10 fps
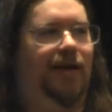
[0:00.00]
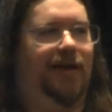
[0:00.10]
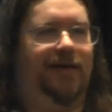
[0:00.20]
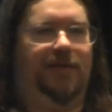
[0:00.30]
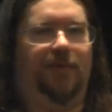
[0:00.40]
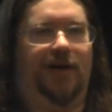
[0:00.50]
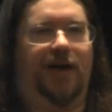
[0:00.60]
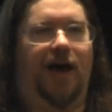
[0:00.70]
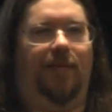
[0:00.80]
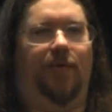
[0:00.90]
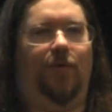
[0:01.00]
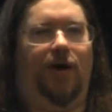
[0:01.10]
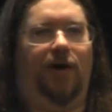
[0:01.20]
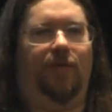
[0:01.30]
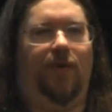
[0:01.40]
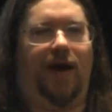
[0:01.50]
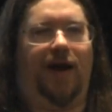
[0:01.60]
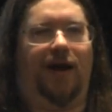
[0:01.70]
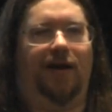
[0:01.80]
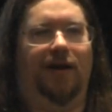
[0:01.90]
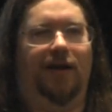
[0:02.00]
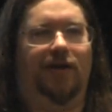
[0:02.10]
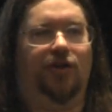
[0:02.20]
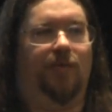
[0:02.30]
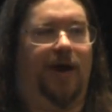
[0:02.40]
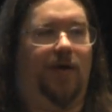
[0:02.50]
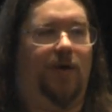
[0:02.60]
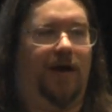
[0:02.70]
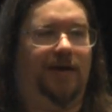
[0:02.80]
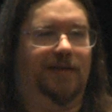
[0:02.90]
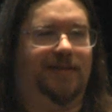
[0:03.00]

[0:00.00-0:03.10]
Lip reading: is a pretty common one where you might want to,